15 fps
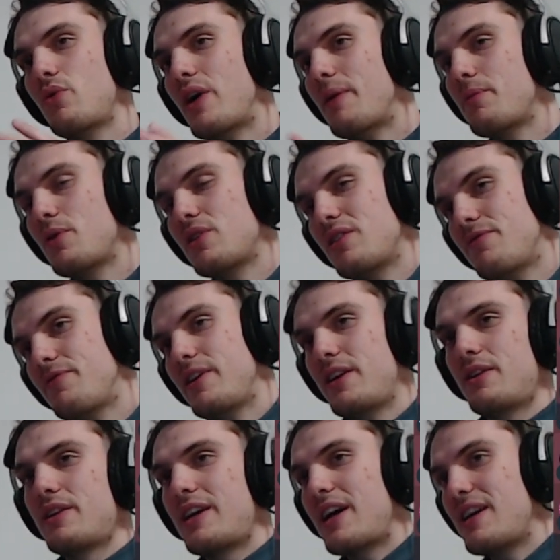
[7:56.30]
I'm not a
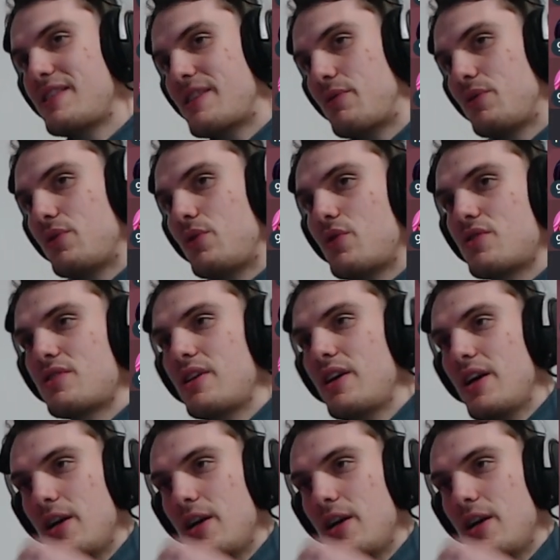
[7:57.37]
fan Kai'Sa with Ghost.